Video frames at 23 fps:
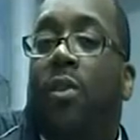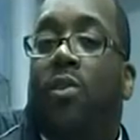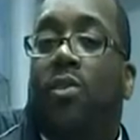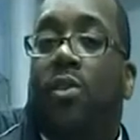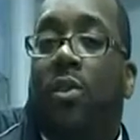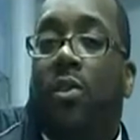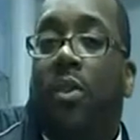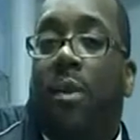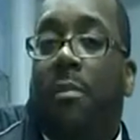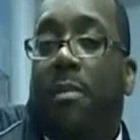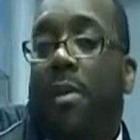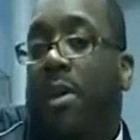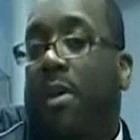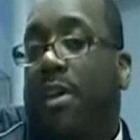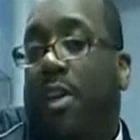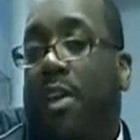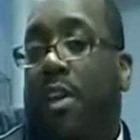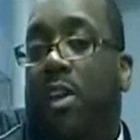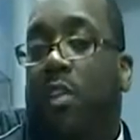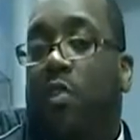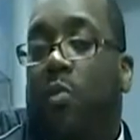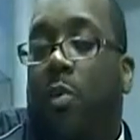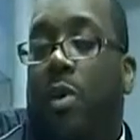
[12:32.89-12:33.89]
So I mean,
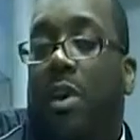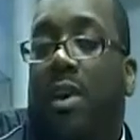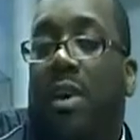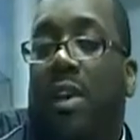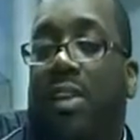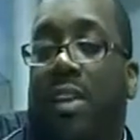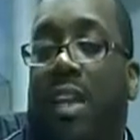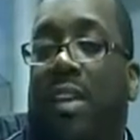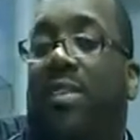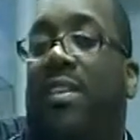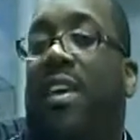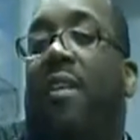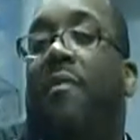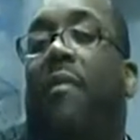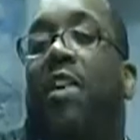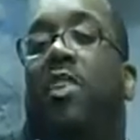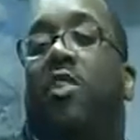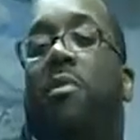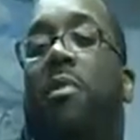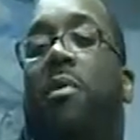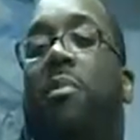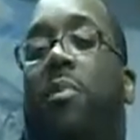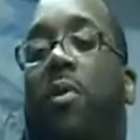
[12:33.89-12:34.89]
it is what it is. Our
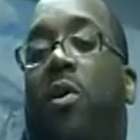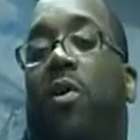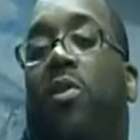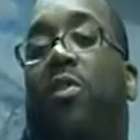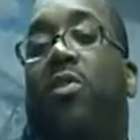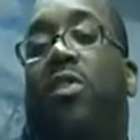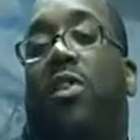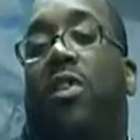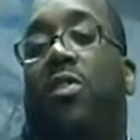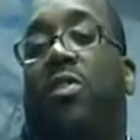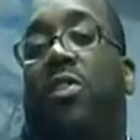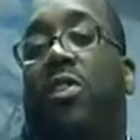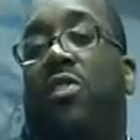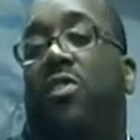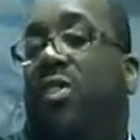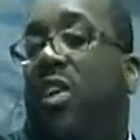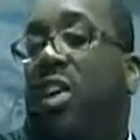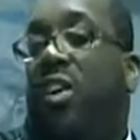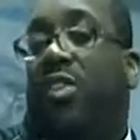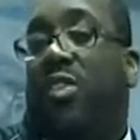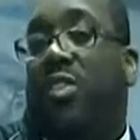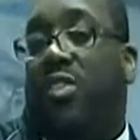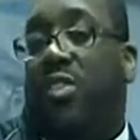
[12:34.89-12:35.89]
salvation been purchased in
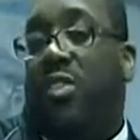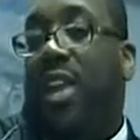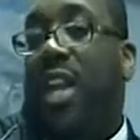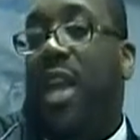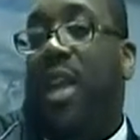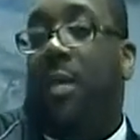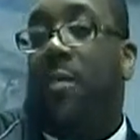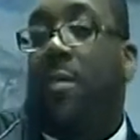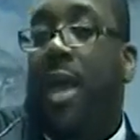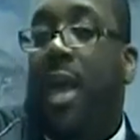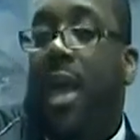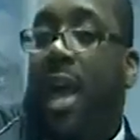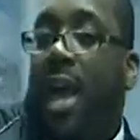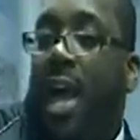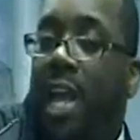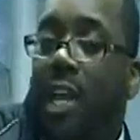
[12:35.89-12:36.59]
Jesus' name.